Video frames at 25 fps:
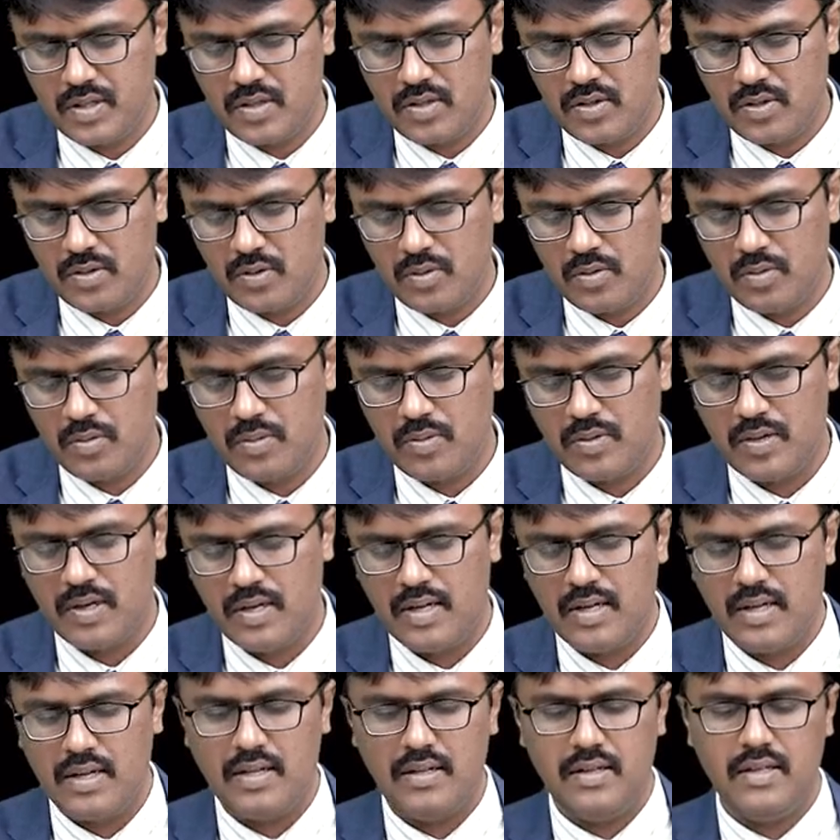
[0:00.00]
So
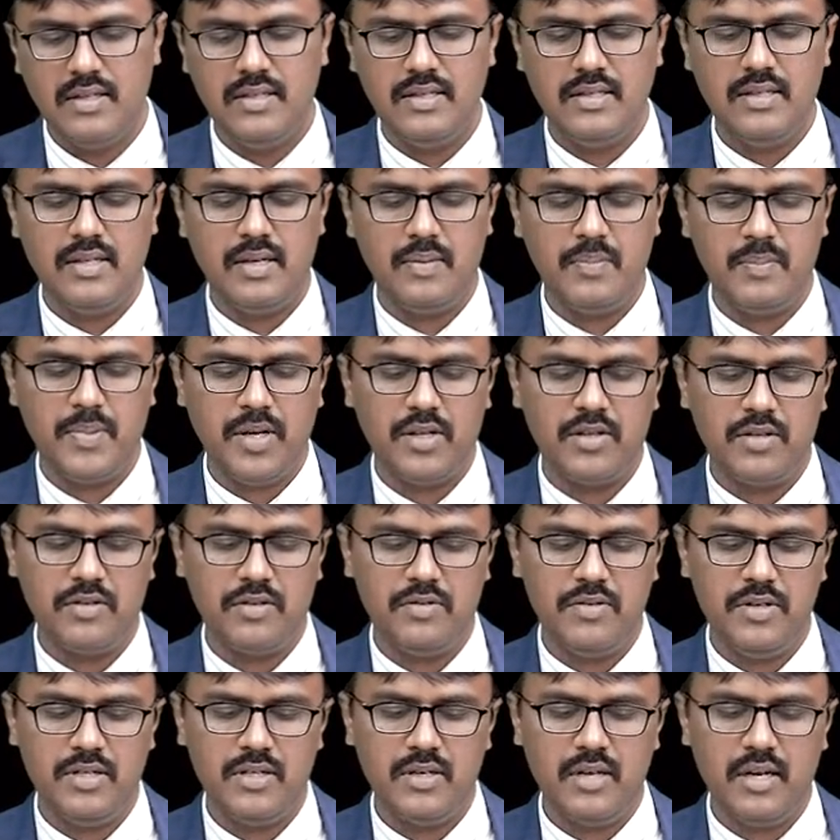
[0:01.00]
this is the
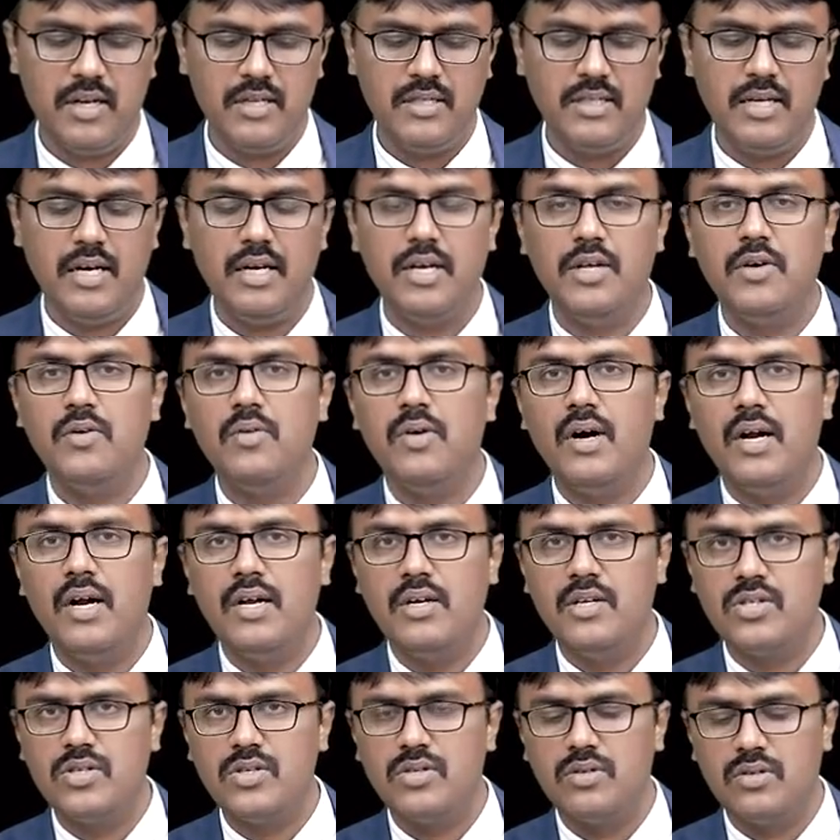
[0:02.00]
pathophysiology, and you
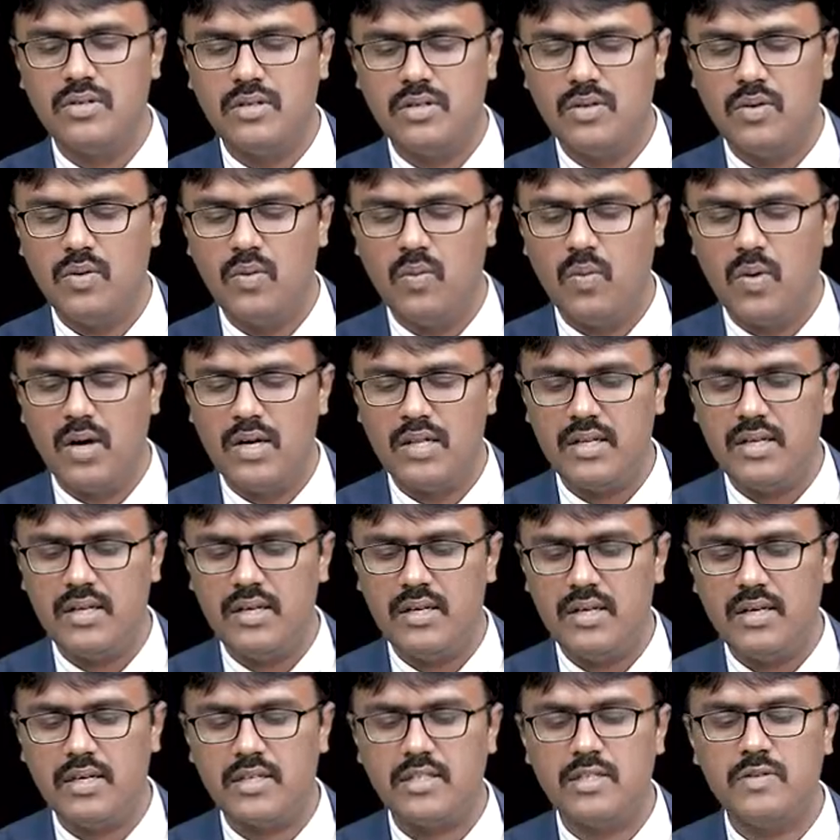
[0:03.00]
understood what are the
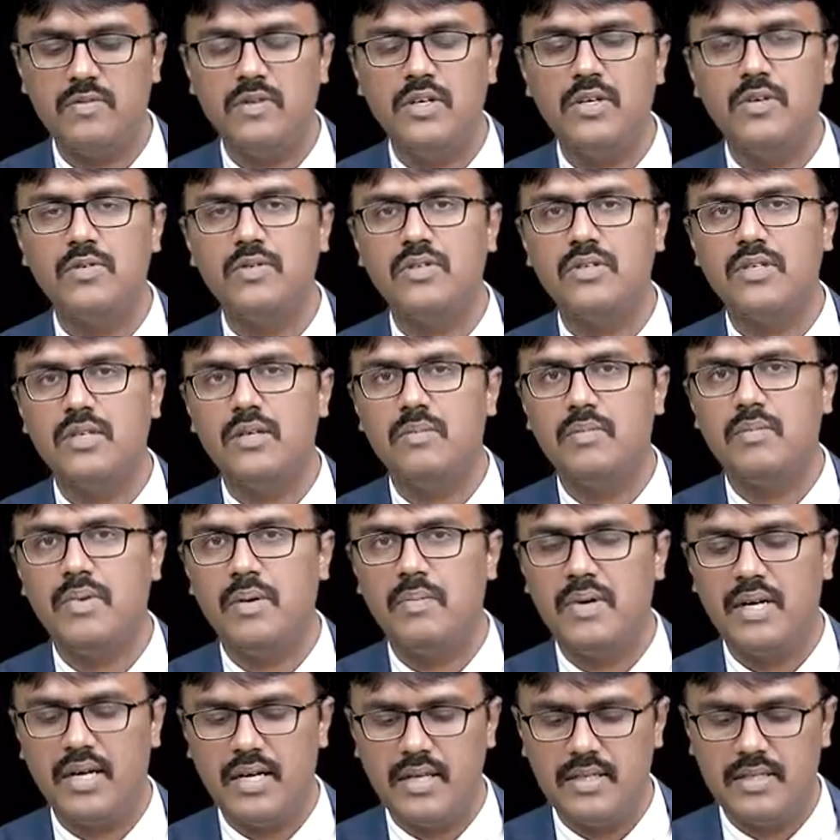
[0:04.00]
drugs we use in
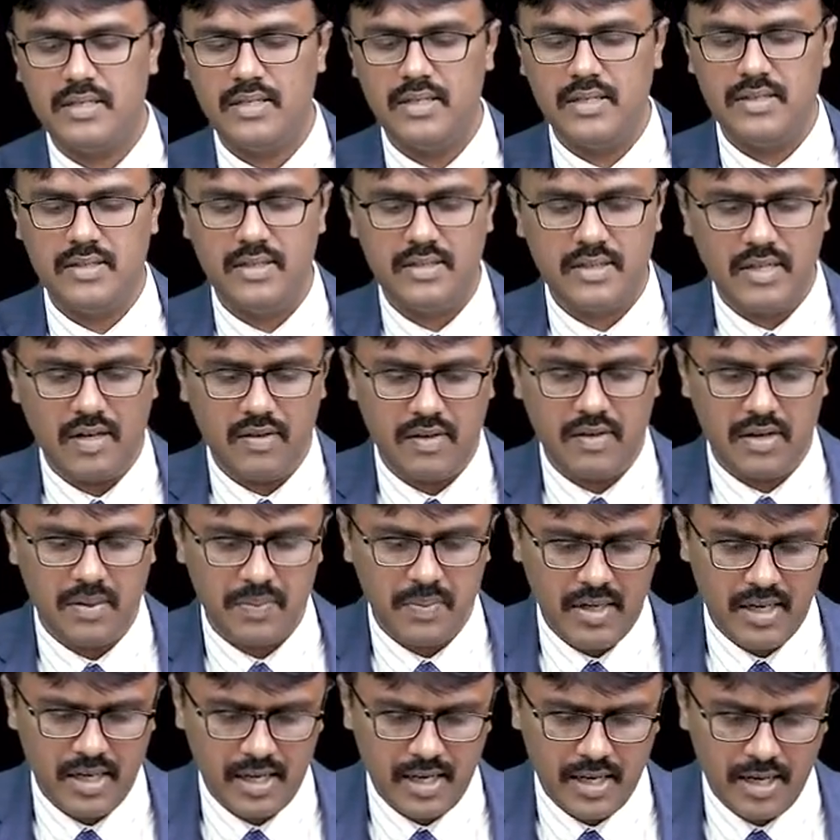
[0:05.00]
peptic ulcer disease. I will
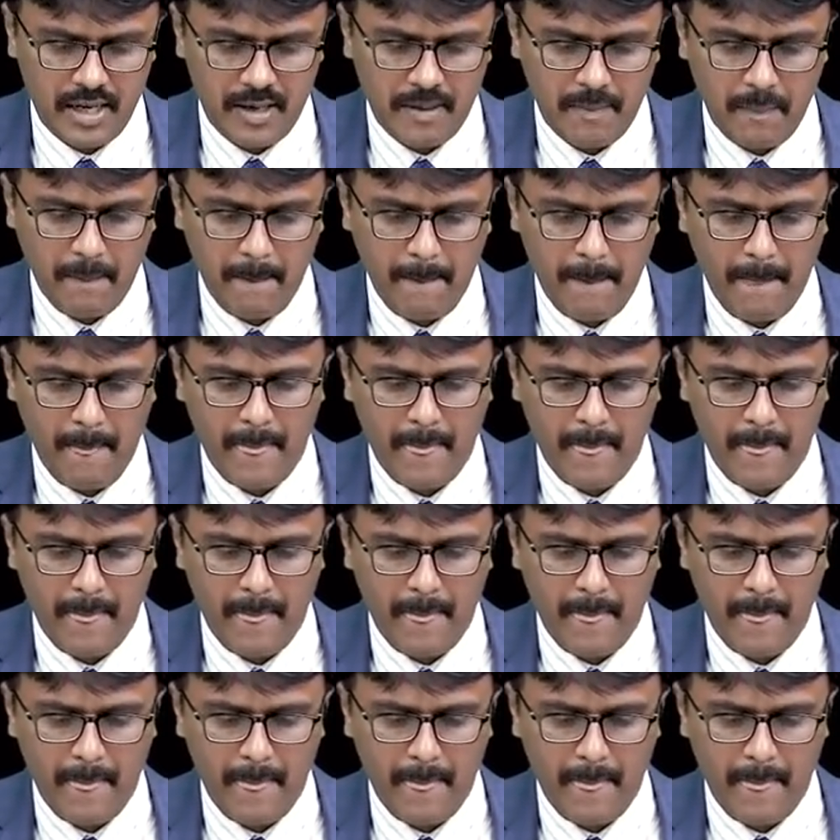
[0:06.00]
repeat again.